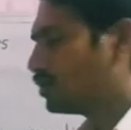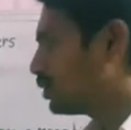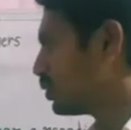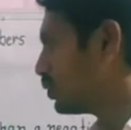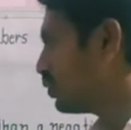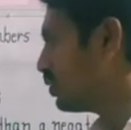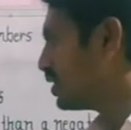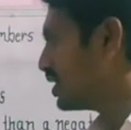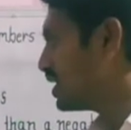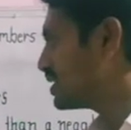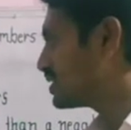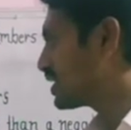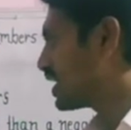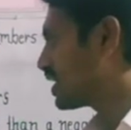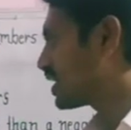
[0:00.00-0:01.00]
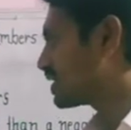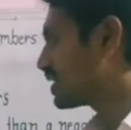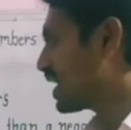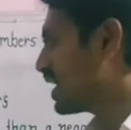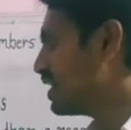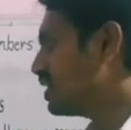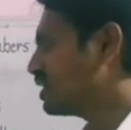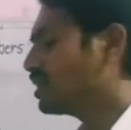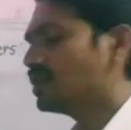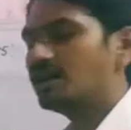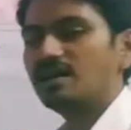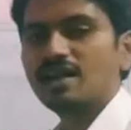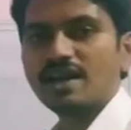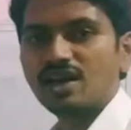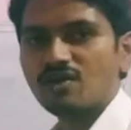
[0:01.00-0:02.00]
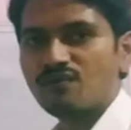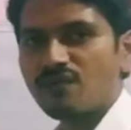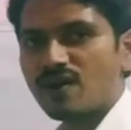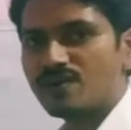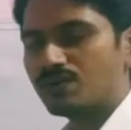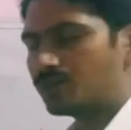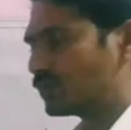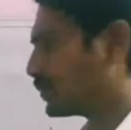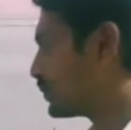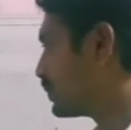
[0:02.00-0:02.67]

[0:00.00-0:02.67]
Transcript: 2 is greater than -5.